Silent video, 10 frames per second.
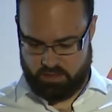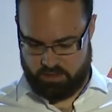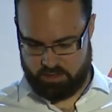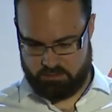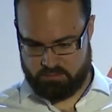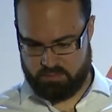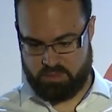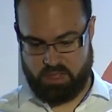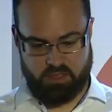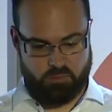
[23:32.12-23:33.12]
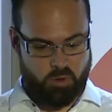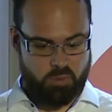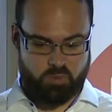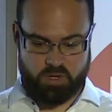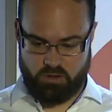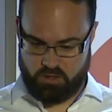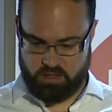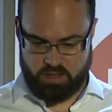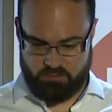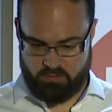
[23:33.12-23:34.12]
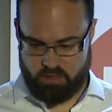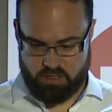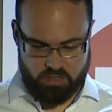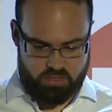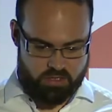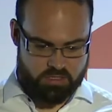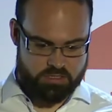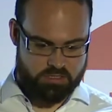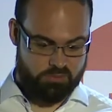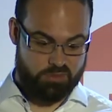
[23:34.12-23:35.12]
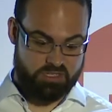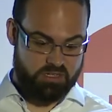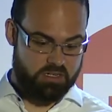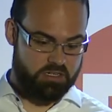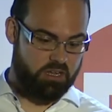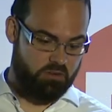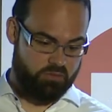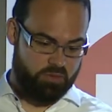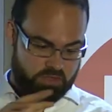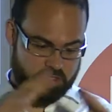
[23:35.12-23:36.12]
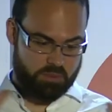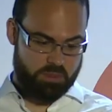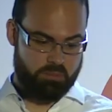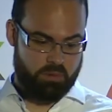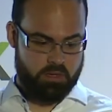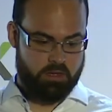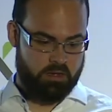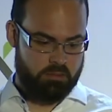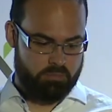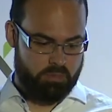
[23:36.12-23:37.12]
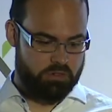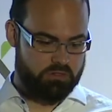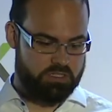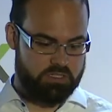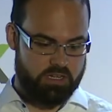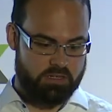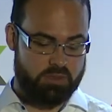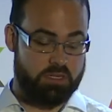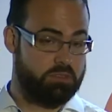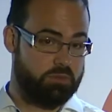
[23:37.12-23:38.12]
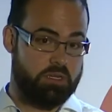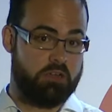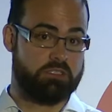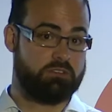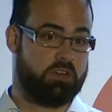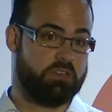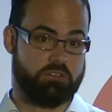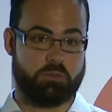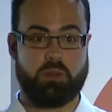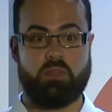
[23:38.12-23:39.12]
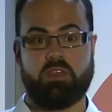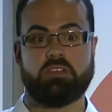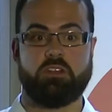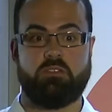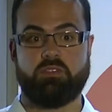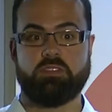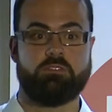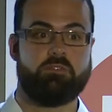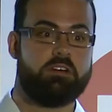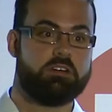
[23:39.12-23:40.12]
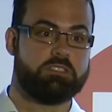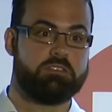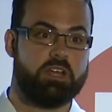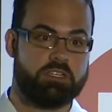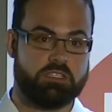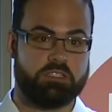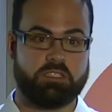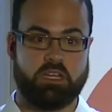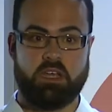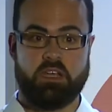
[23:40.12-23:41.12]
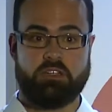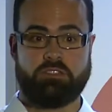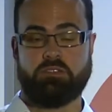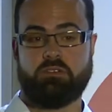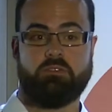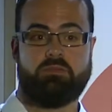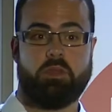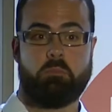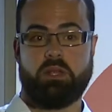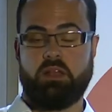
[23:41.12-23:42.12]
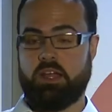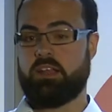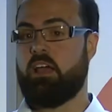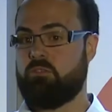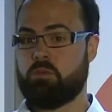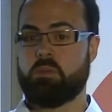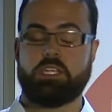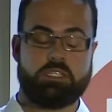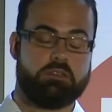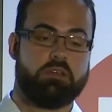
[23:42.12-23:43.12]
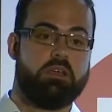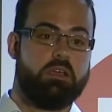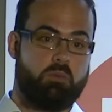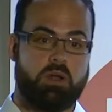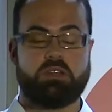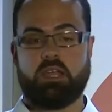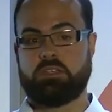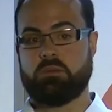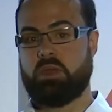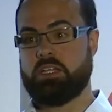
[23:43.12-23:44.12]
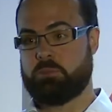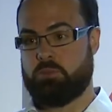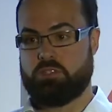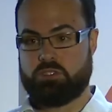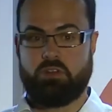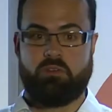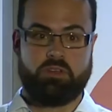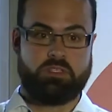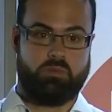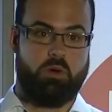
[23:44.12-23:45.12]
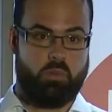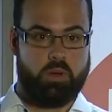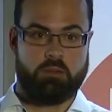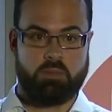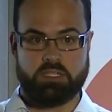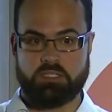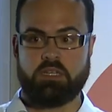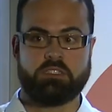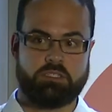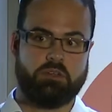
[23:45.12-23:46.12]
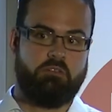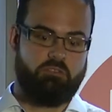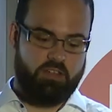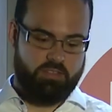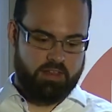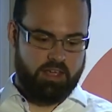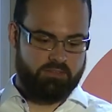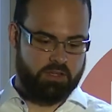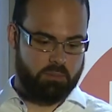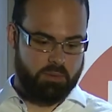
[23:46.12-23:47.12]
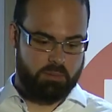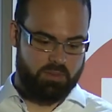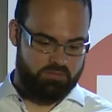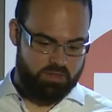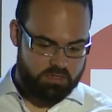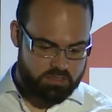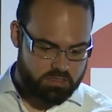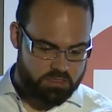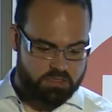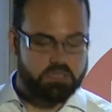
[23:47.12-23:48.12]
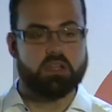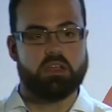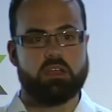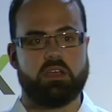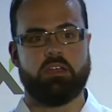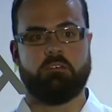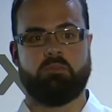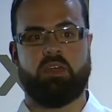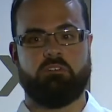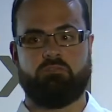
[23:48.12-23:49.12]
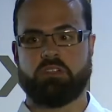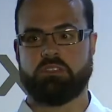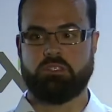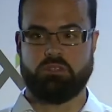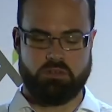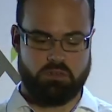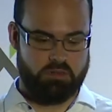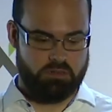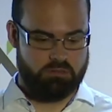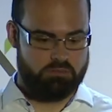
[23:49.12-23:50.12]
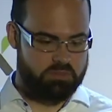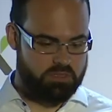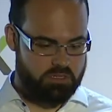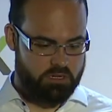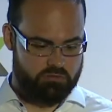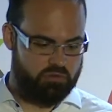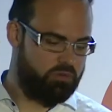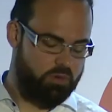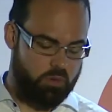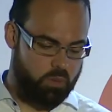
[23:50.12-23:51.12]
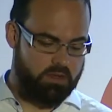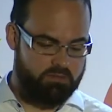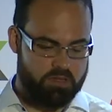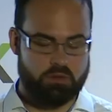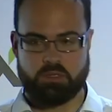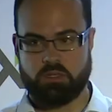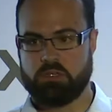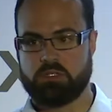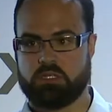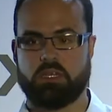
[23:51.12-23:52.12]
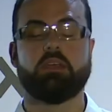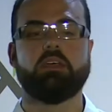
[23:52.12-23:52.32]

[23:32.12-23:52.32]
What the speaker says: At the moment, we're looking at a few other things. So we started off with this big Postgres database. We're now trying to split things off into various directions, sort of a bit like CloudFormation, one database per service, or where it makes sense. So rather than having a big beefy instance that runs your Aurora or whatever you're using,